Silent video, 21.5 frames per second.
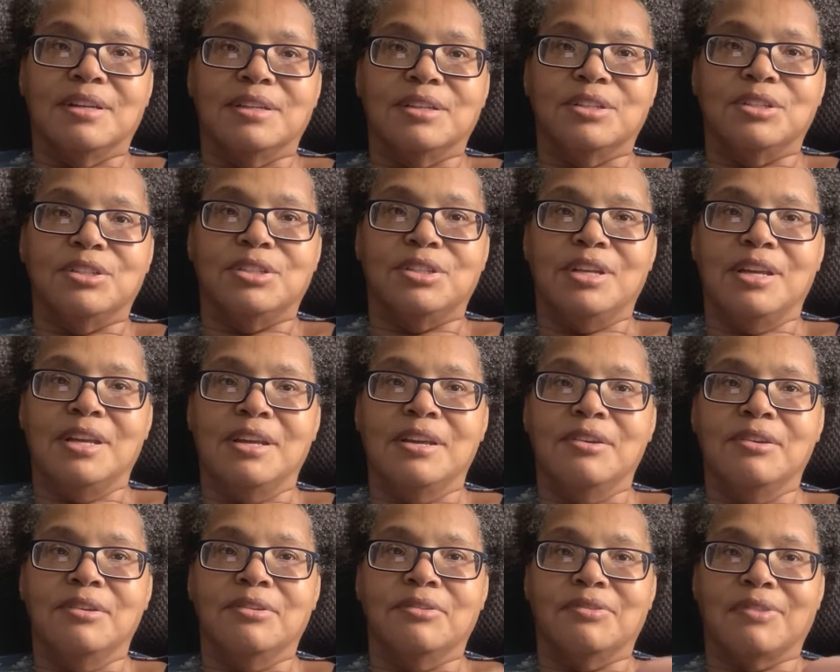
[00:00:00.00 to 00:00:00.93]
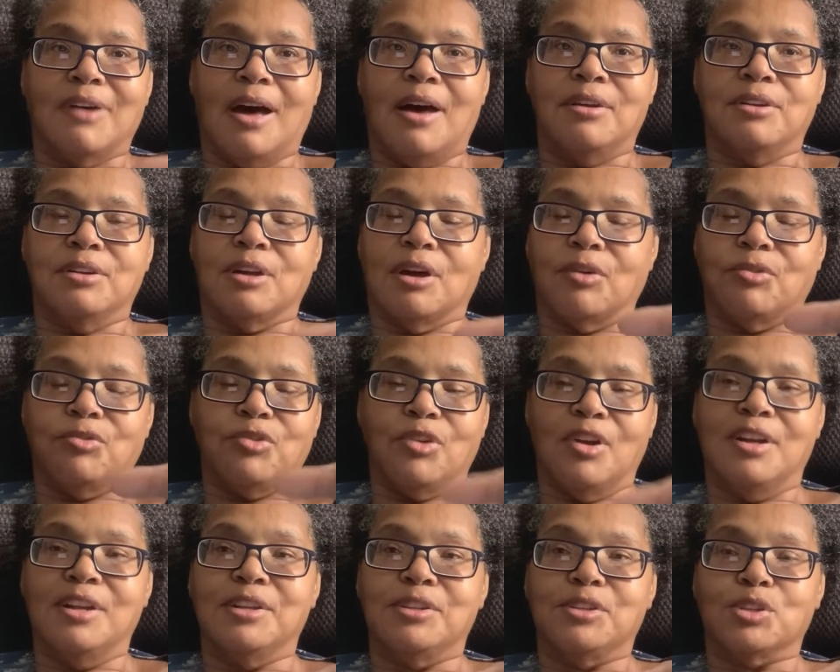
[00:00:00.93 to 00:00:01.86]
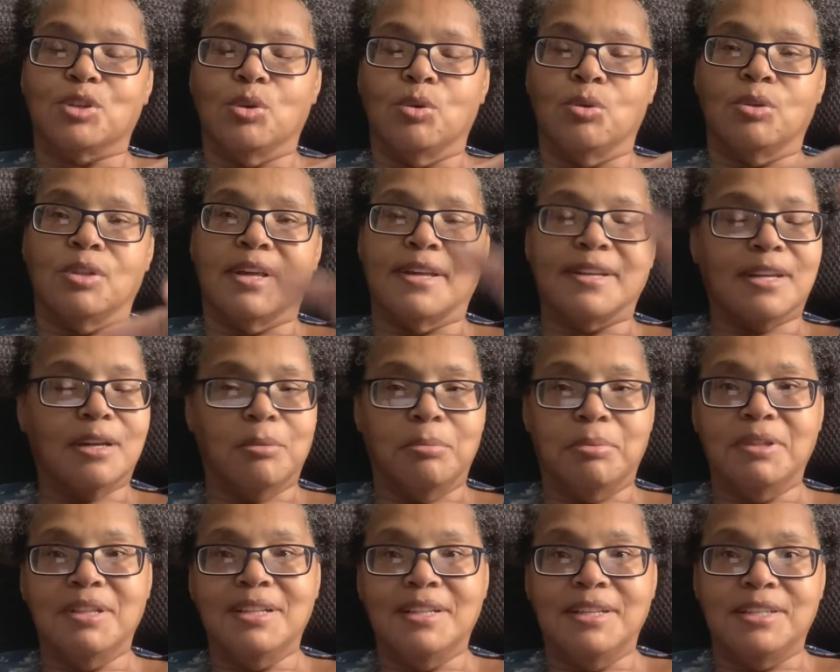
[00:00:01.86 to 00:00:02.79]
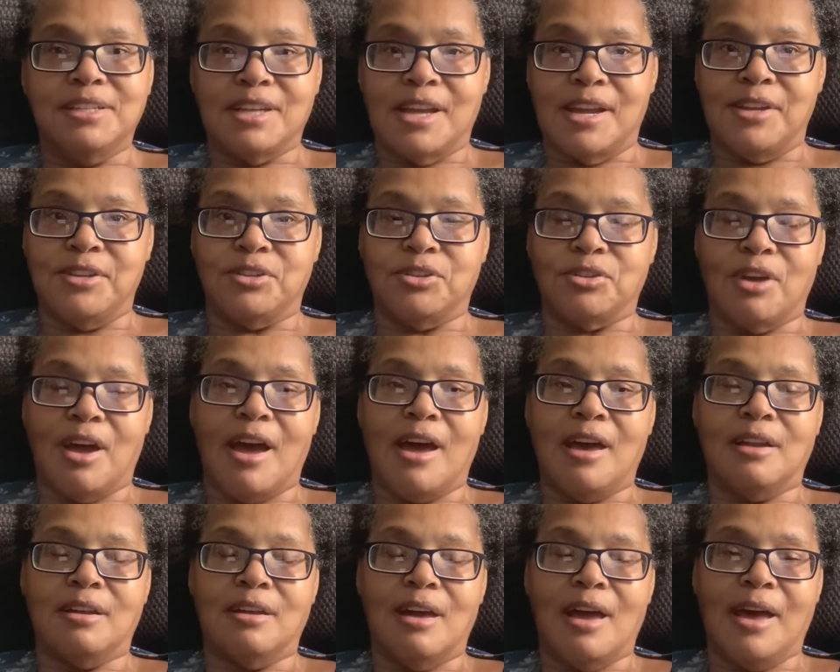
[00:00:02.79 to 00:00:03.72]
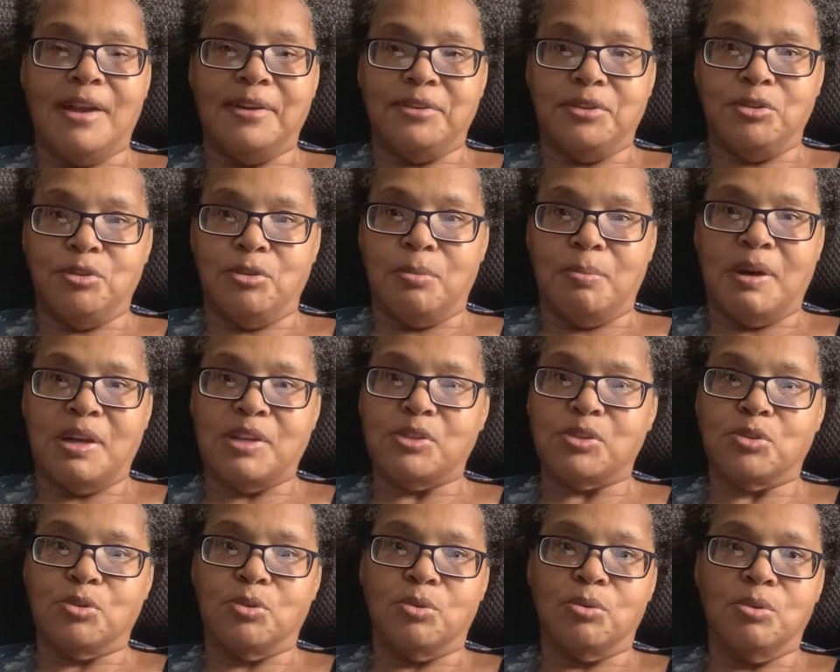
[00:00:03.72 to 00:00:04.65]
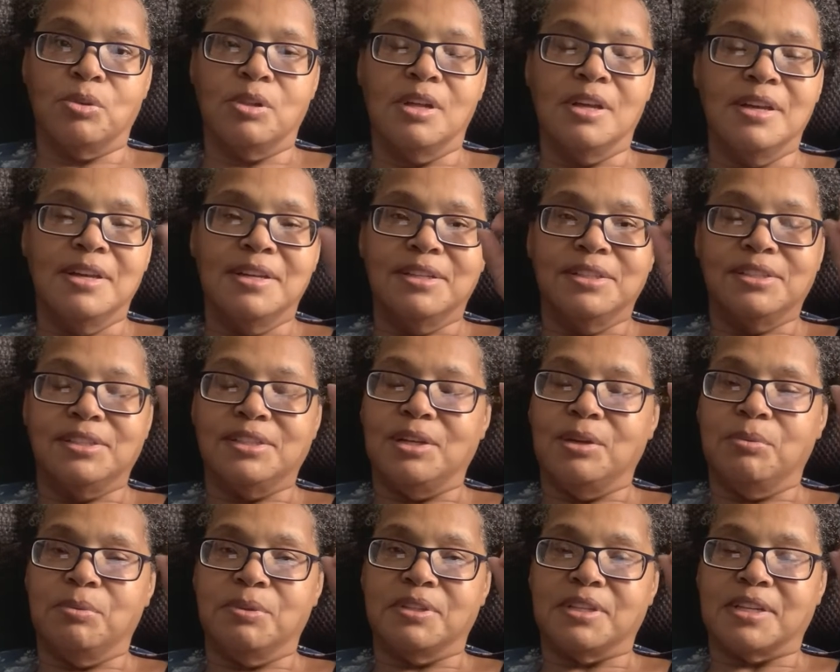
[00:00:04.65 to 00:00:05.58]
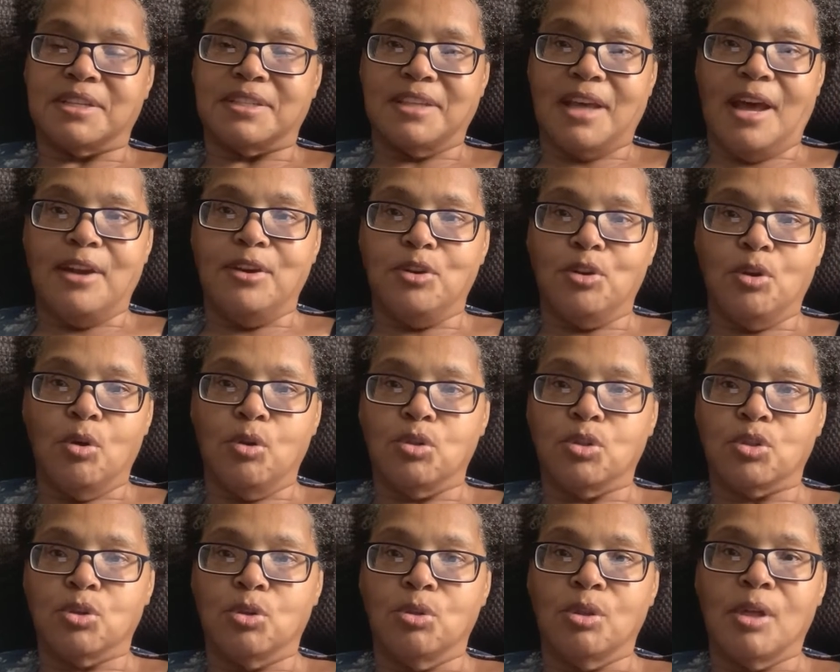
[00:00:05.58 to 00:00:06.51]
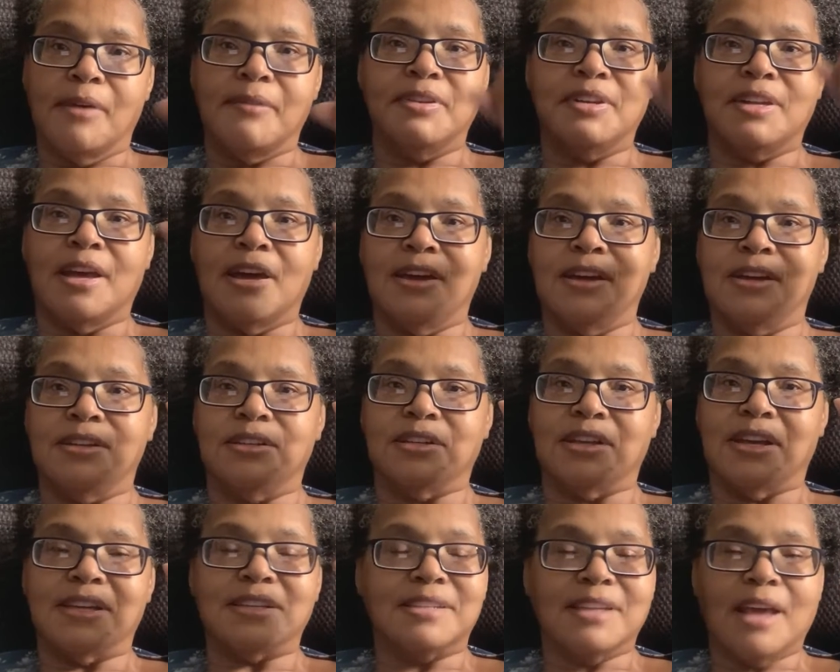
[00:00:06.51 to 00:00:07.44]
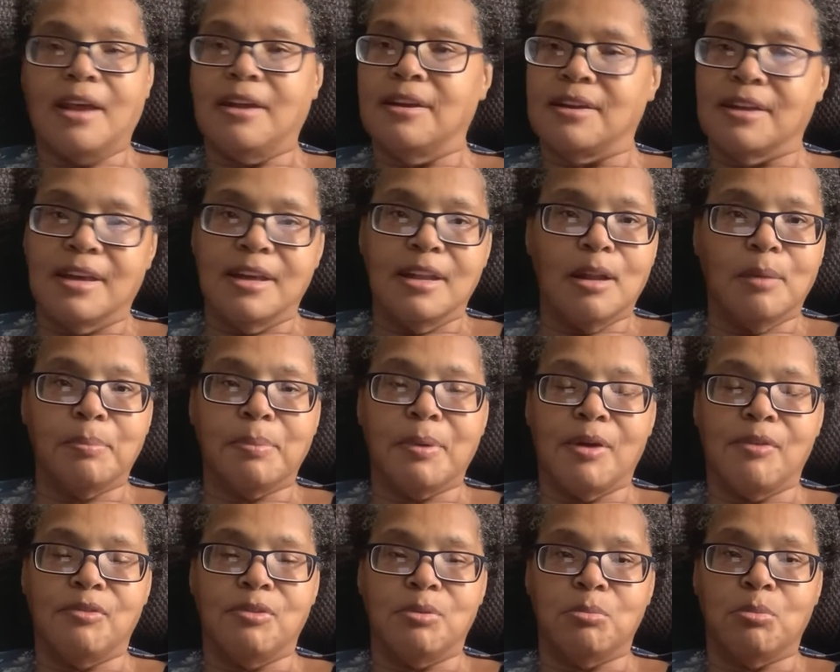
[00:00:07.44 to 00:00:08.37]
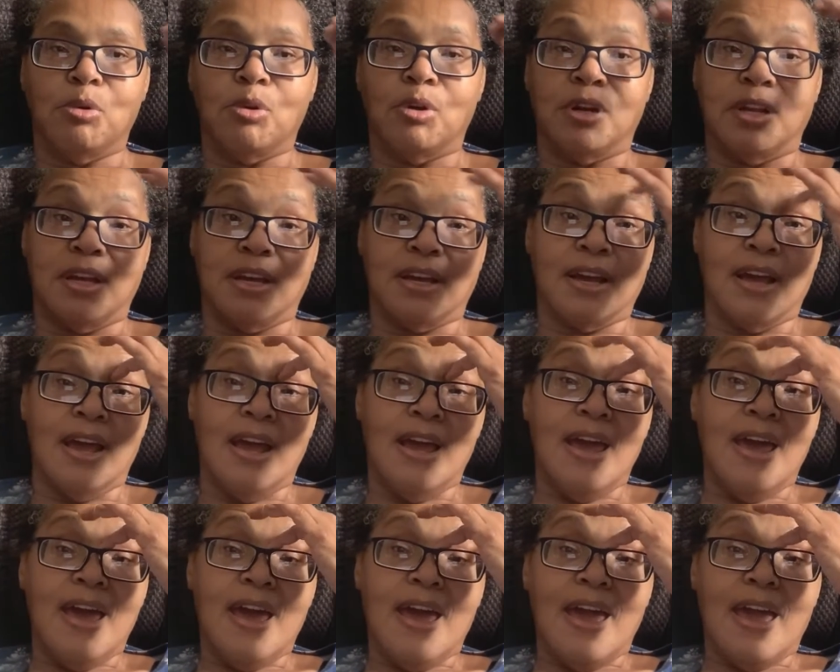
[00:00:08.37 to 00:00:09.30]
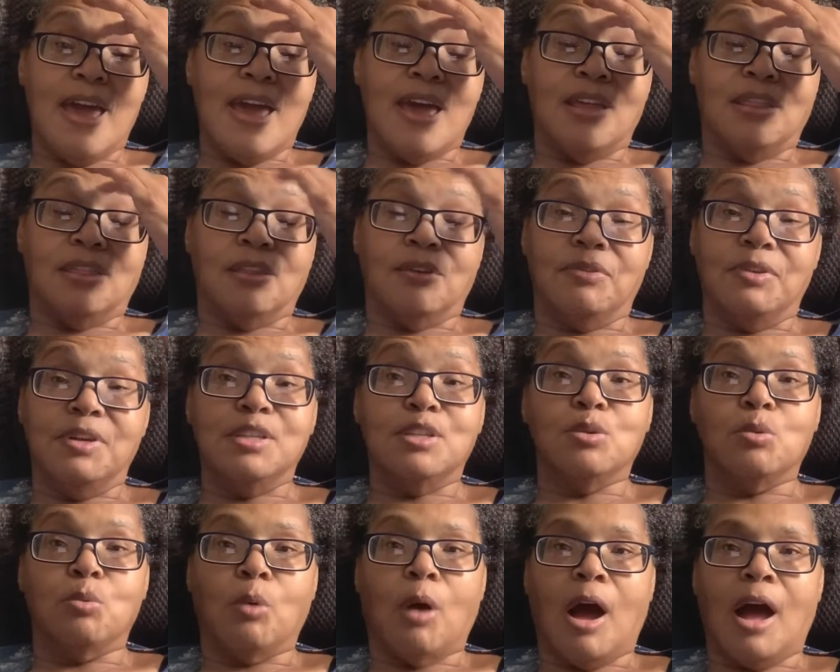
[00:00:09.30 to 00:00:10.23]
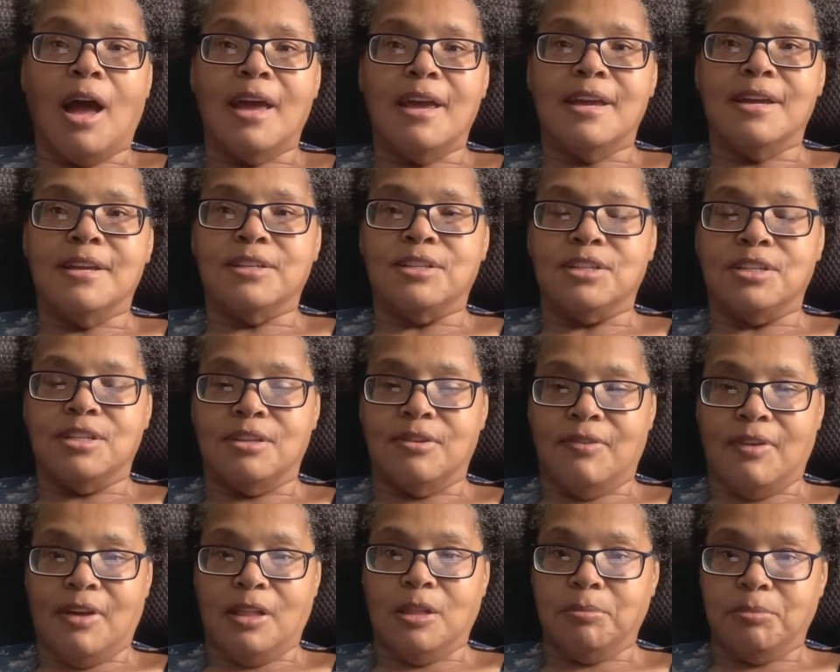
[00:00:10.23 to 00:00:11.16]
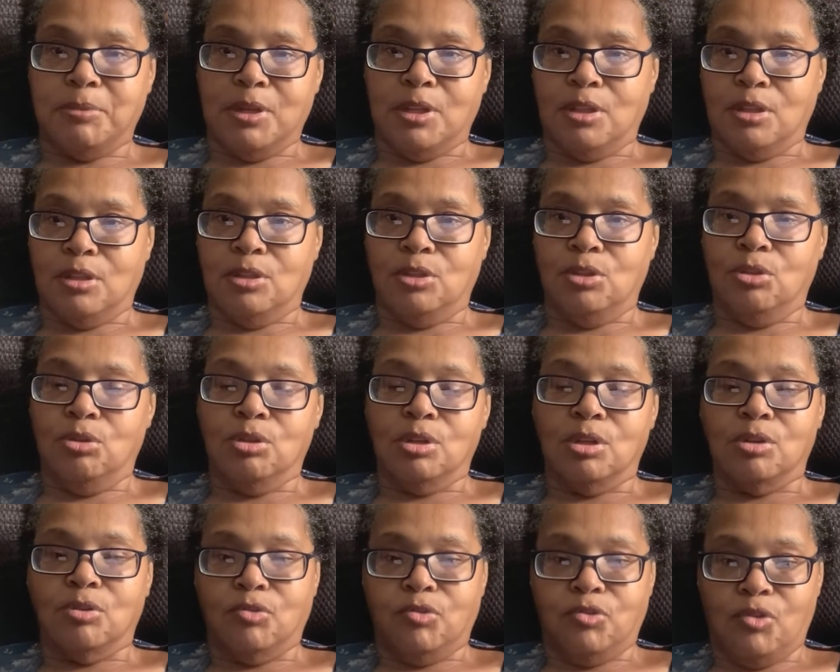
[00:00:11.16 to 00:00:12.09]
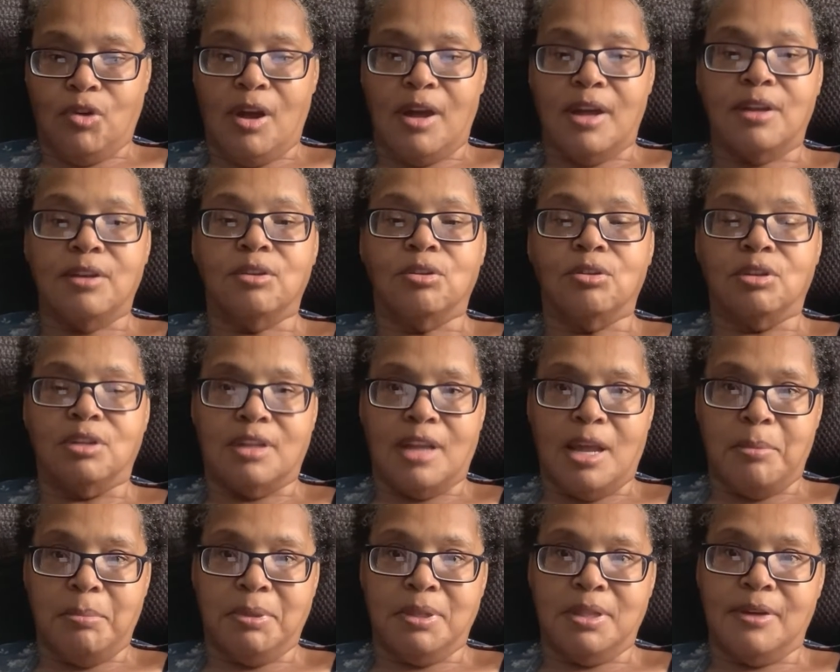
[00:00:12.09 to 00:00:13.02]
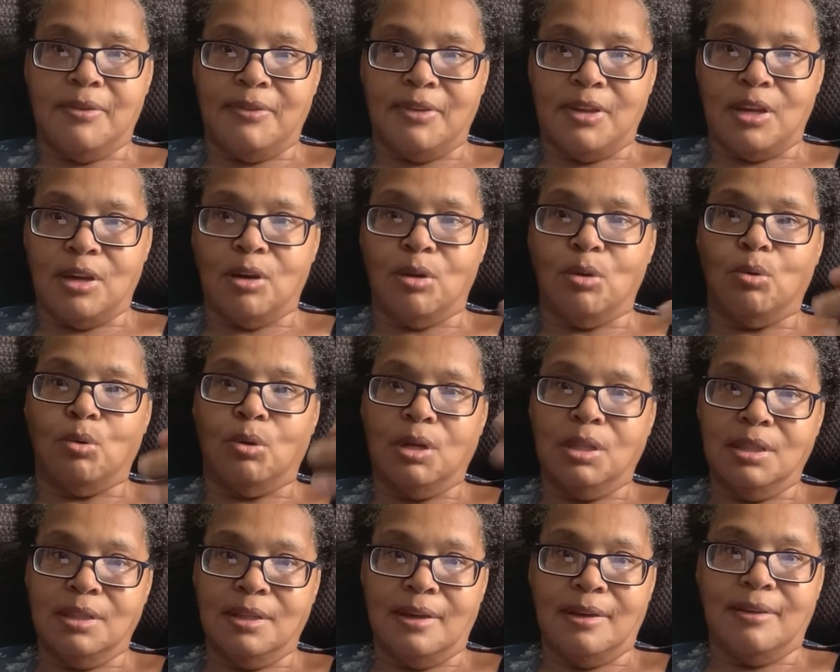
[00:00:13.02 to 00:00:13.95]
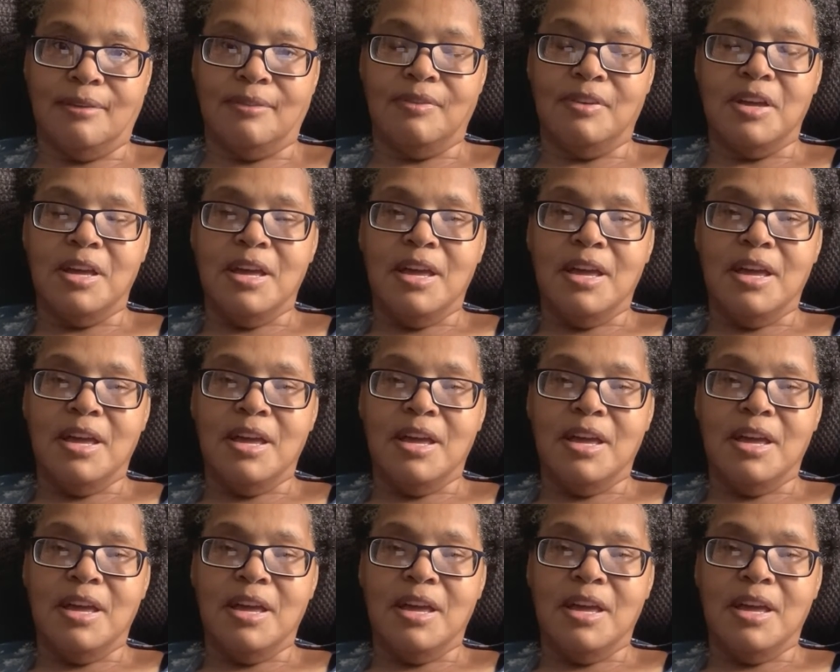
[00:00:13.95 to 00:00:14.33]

she found a friend at school that completely changed her at attitude about school. She was excited to go to school every day, excited to get up every morning, and the reason why is she developed a new little friend named Olivia or Liv,